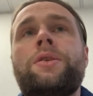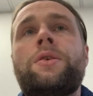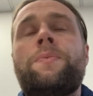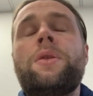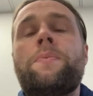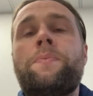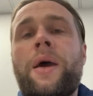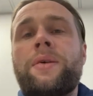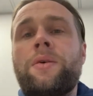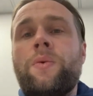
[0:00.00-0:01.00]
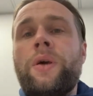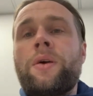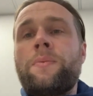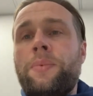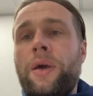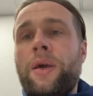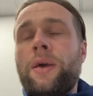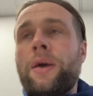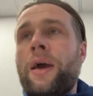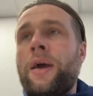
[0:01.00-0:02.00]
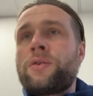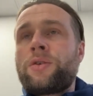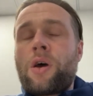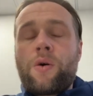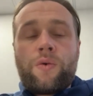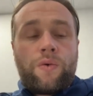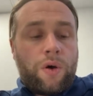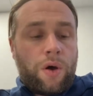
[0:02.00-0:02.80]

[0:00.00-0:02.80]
be the best that we can be. And so